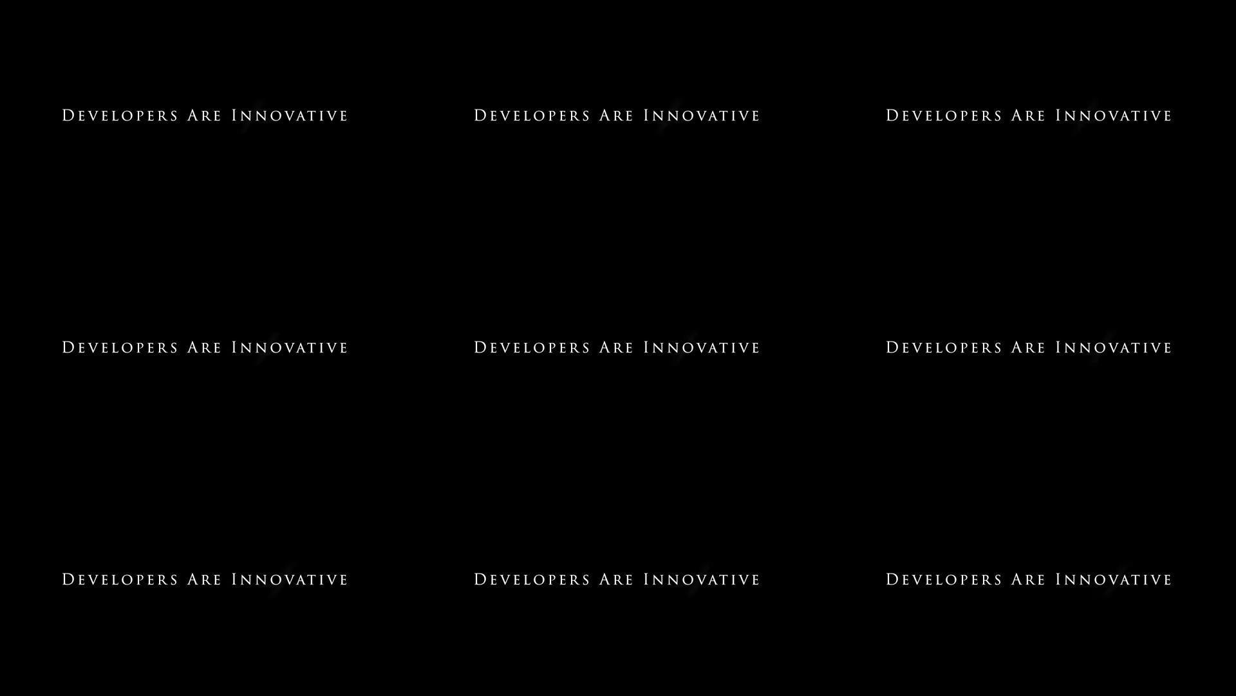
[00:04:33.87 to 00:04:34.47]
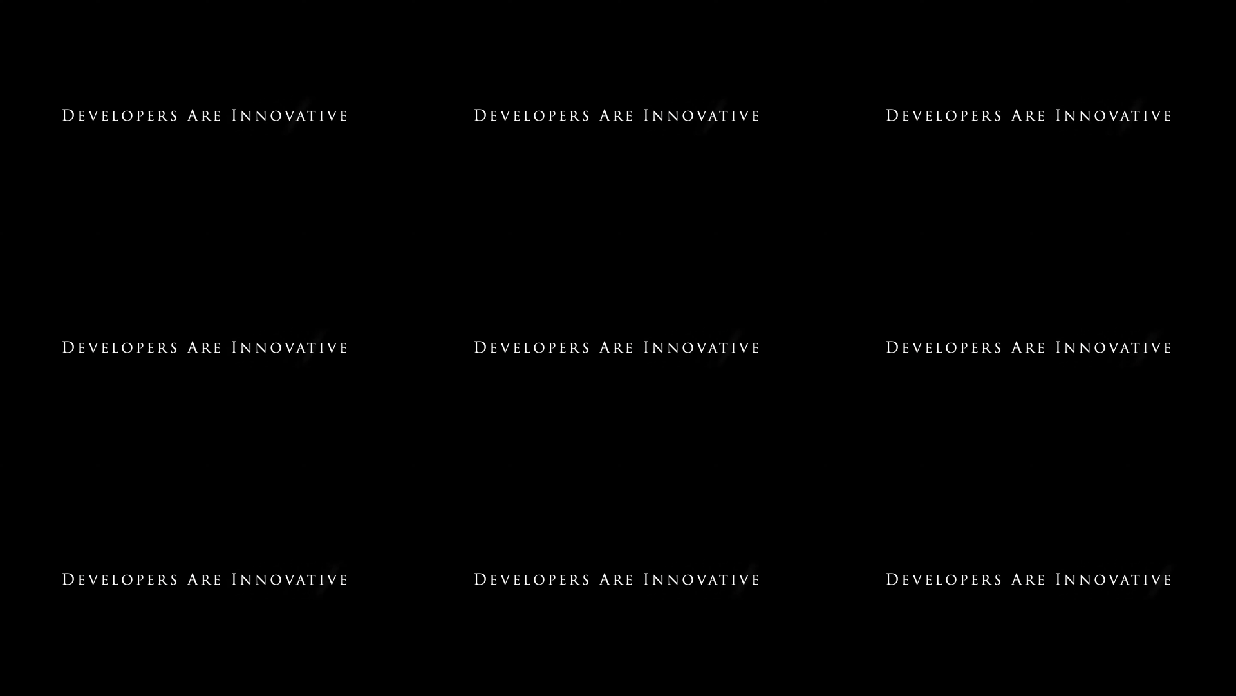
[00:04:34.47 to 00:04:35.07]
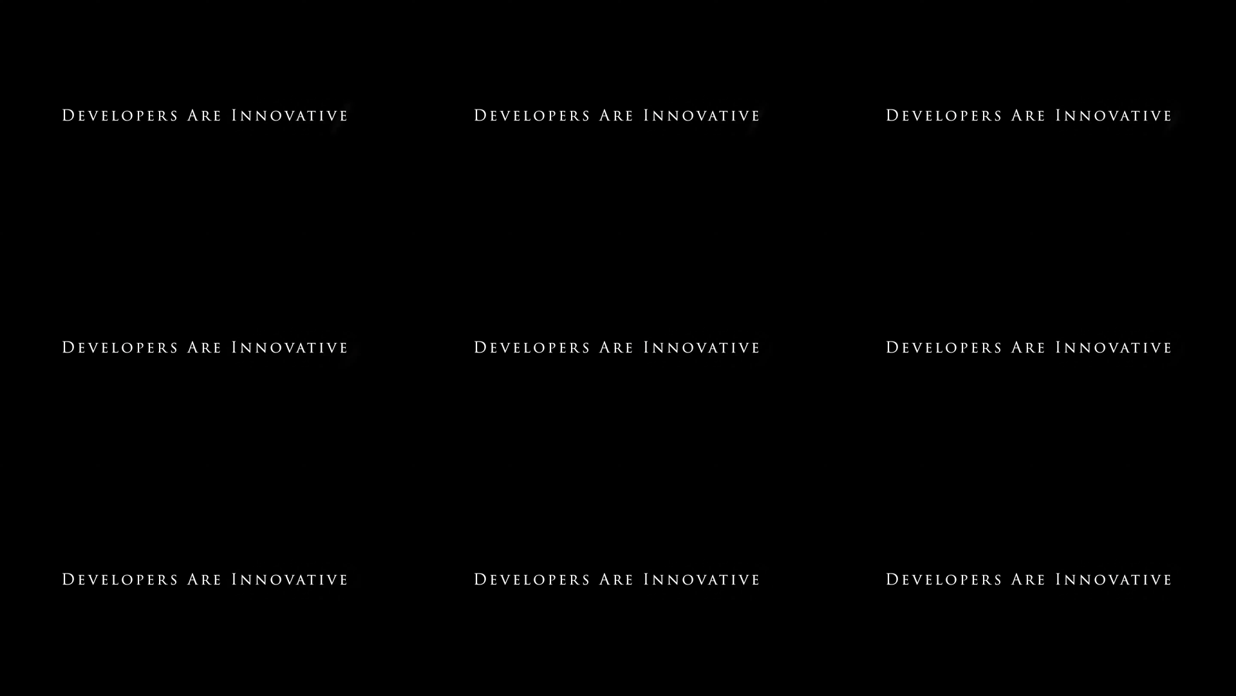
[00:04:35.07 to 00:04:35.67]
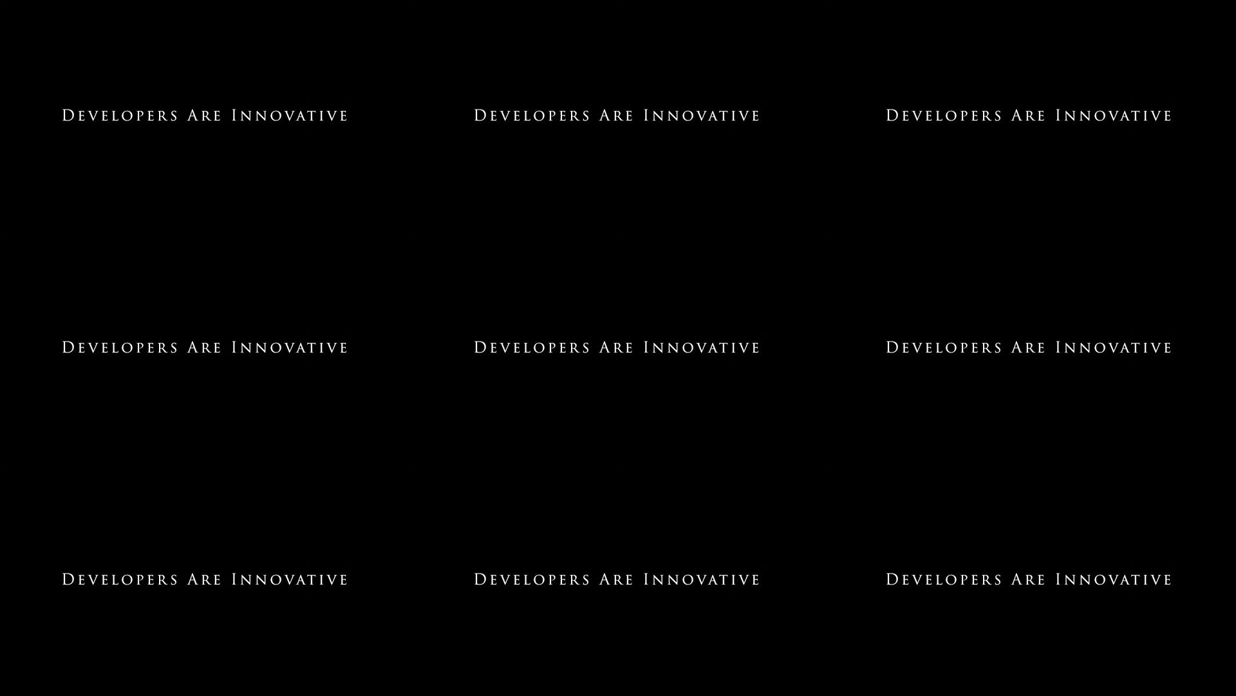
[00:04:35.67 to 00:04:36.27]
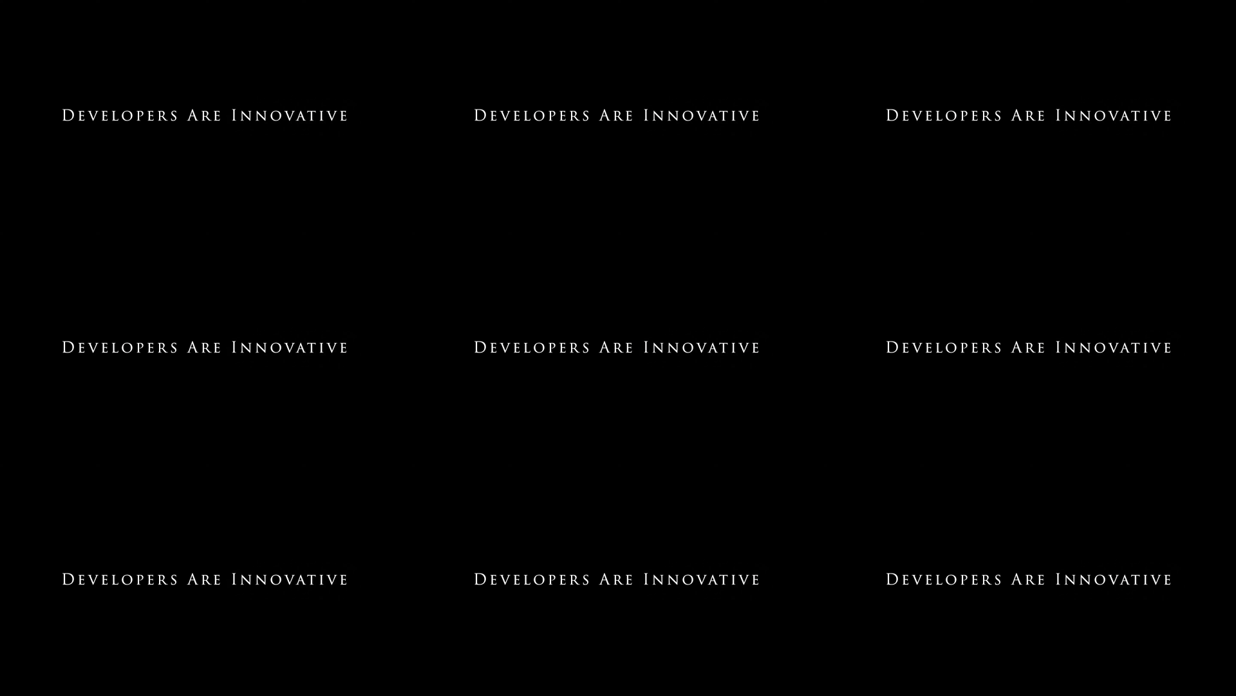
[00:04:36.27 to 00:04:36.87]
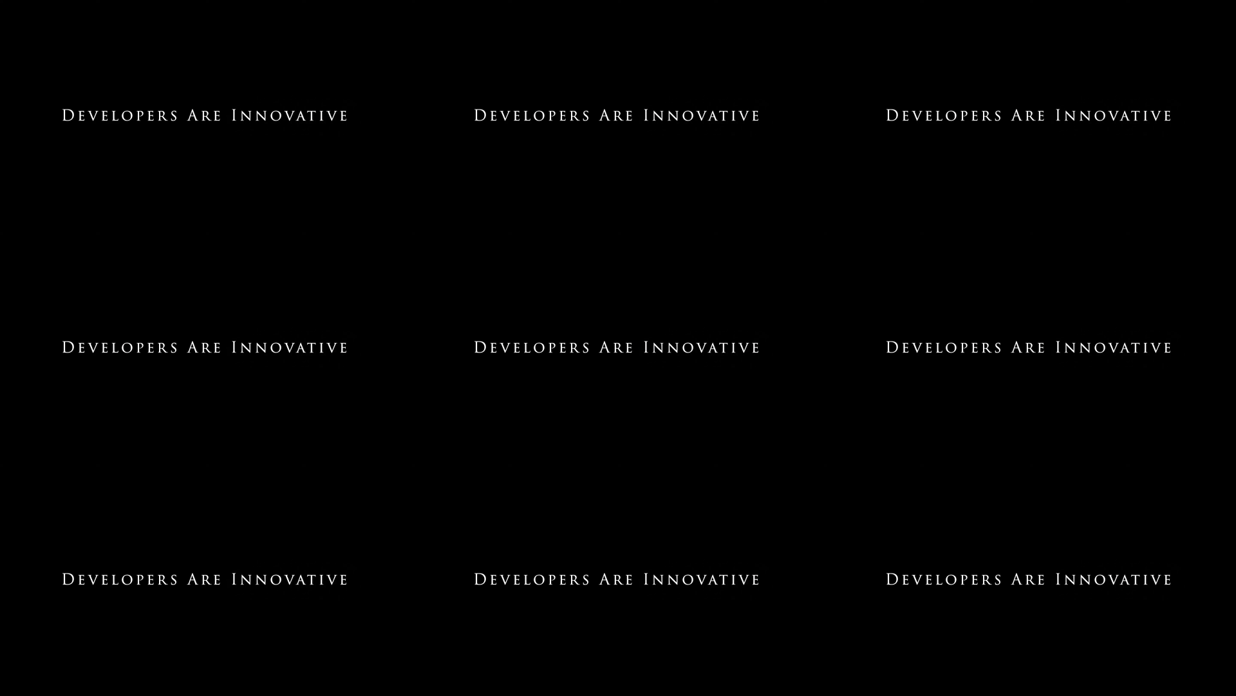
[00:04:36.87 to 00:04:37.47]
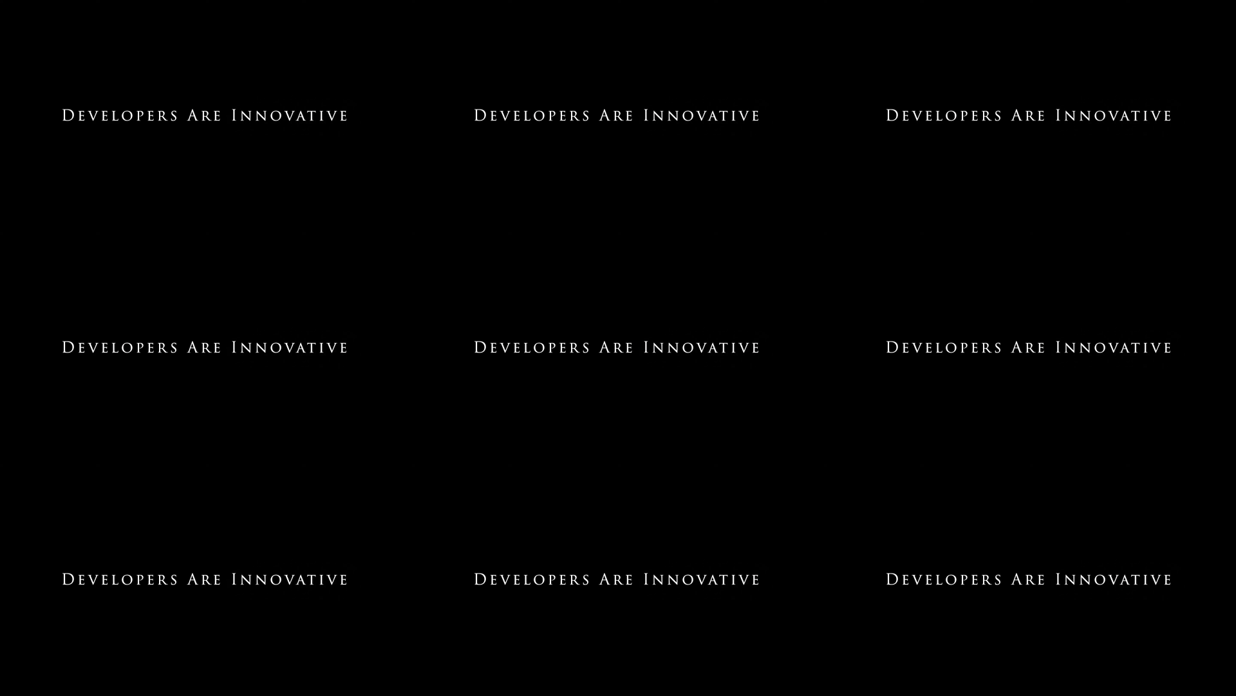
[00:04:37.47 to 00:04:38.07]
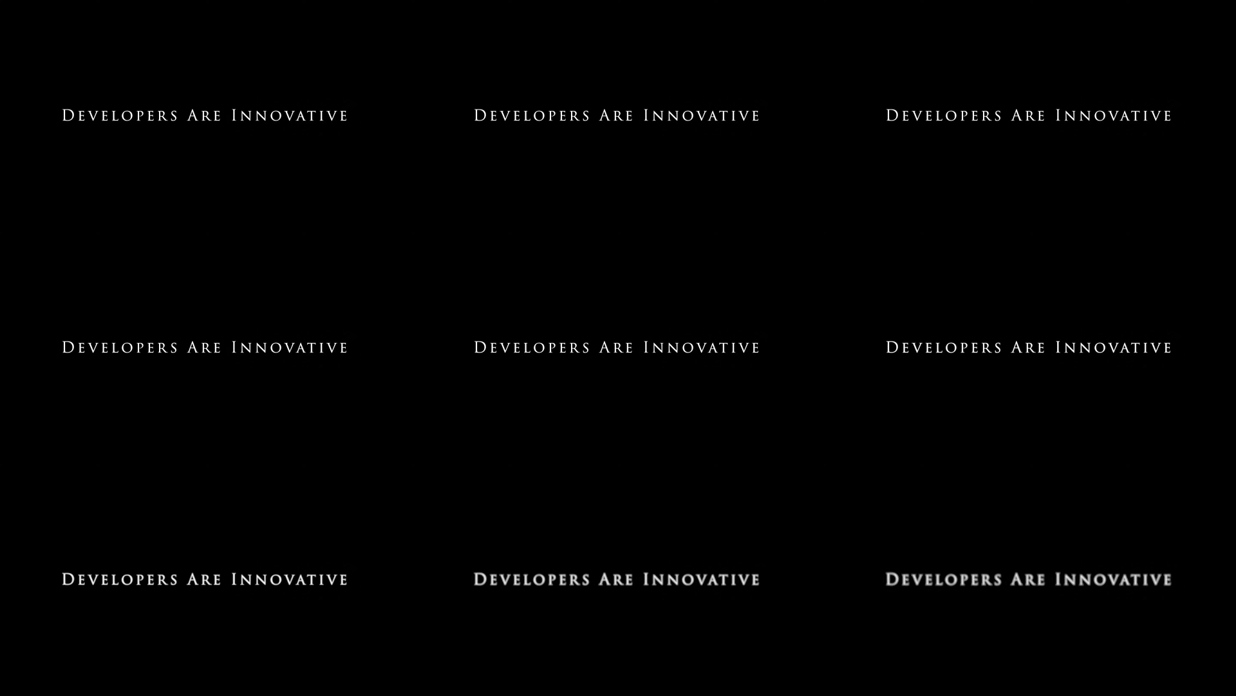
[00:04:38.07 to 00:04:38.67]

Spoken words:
No face is visible, so there are no lips to read.